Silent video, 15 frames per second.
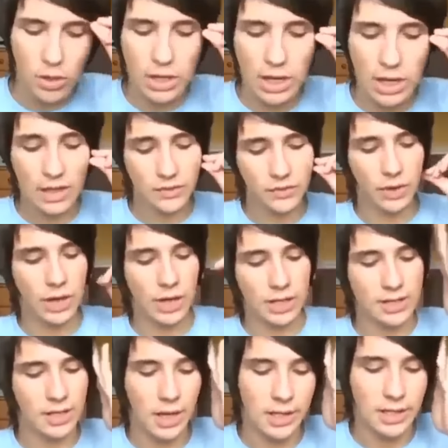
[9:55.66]
But no, yeah, that's very
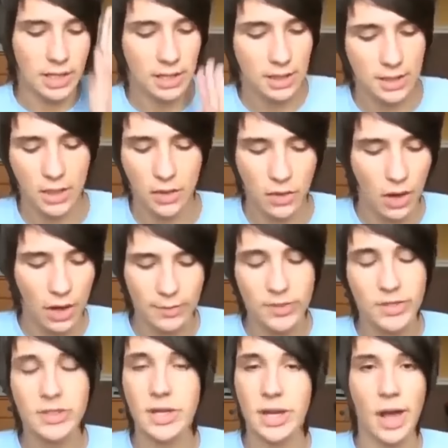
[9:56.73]
exciting, so I
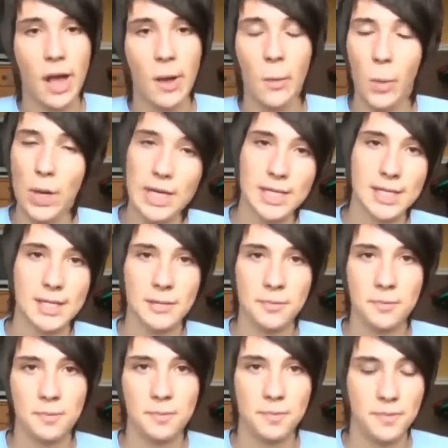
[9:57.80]
can't wait
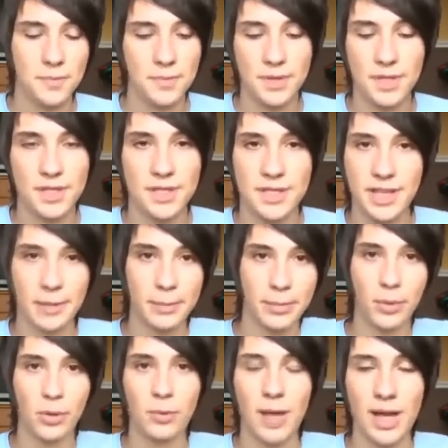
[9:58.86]
to
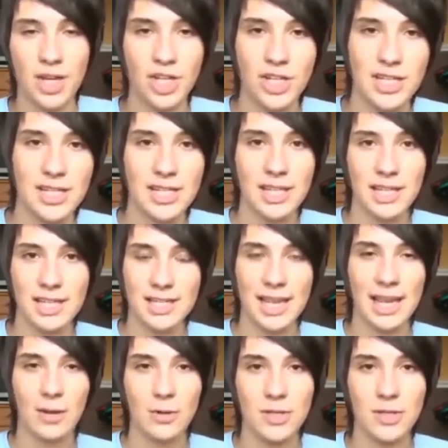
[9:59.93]
dump all my shit in his